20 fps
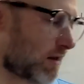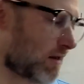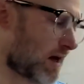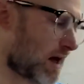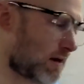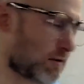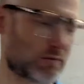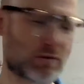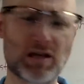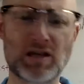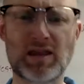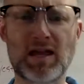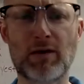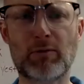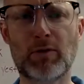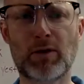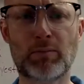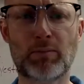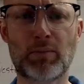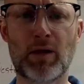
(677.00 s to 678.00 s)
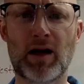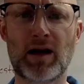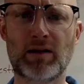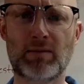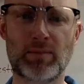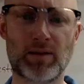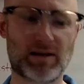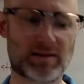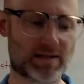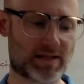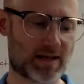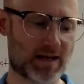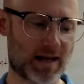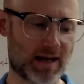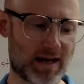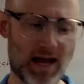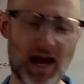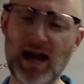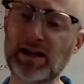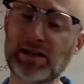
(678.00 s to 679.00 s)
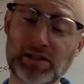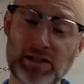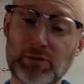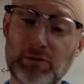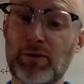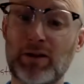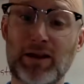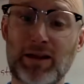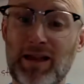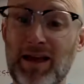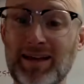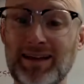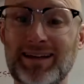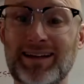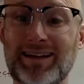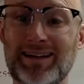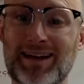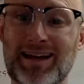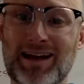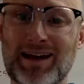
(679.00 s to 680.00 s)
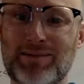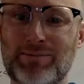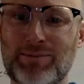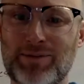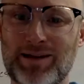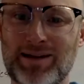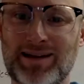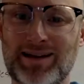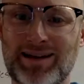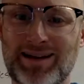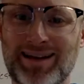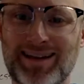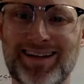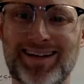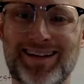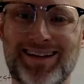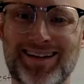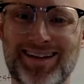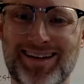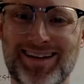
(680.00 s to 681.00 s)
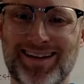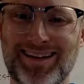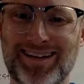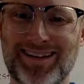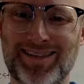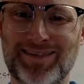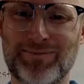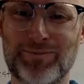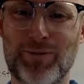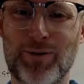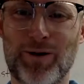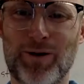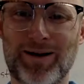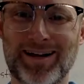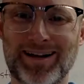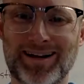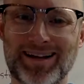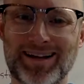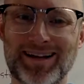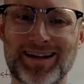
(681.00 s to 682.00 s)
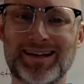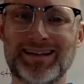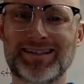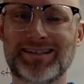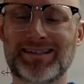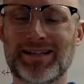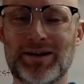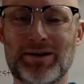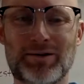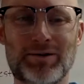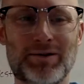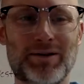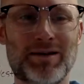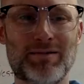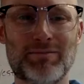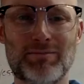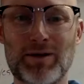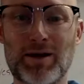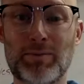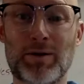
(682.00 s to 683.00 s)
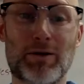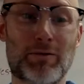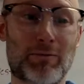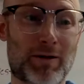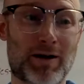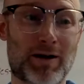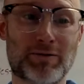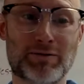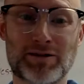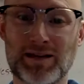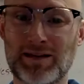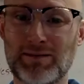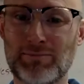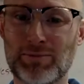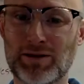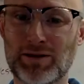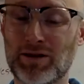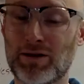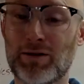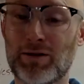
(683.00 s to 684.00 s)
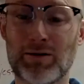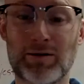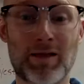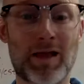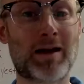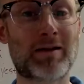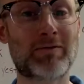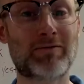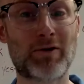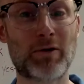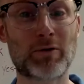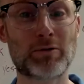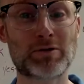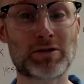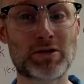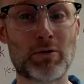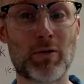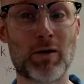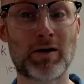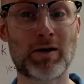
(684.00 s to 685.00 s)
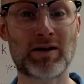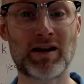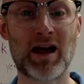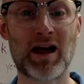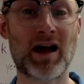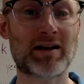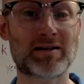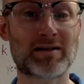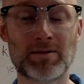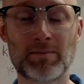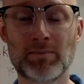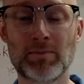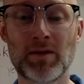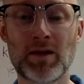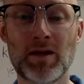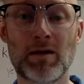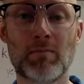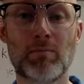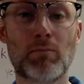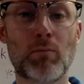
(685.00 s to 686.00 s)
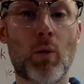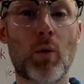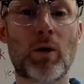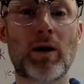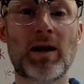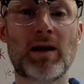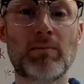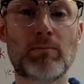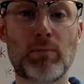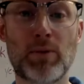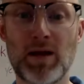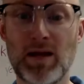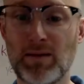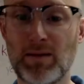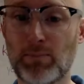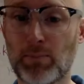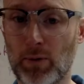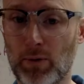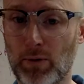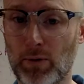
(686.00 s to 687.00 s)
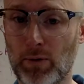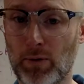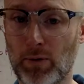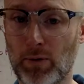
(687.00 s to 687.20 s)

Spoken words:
I don't think that would apply to me today. I actually really like getting out of bed in the morning. So maybe a rare thing, but there are a lot of folks who are not morning people.